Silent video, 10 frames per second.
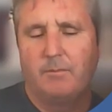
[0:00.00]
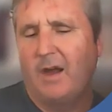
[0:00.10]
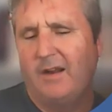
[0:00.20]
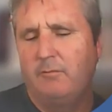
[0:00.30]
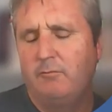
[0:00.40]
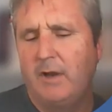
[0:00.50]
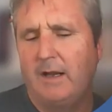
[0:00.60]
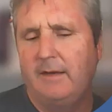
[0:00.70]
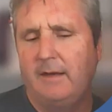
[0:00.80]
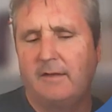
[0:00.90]
I didn't
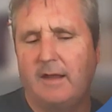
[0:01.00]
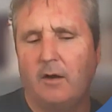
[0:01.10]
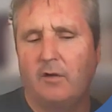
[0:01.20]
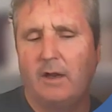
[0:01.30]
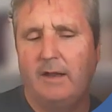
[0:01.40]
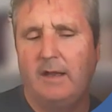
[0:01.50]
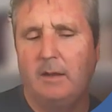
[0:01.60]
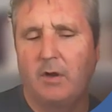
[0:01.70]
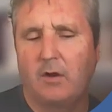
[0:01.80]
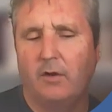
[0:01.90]
really need to calculate
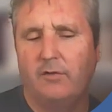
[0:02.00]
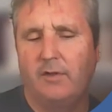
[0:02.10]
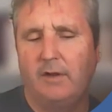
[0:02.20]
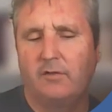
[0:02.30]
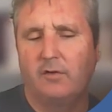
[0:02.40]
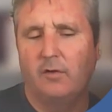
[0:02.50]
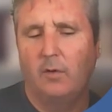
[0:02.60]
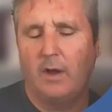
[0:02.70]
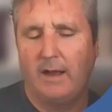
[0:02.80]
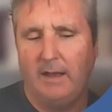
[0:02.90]
here because these
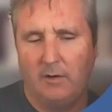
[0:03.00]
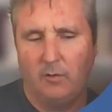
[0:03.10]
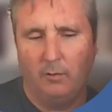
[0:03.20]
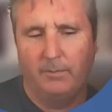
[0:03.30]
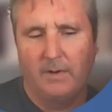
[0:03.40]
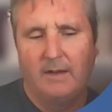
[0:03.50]
two are equal.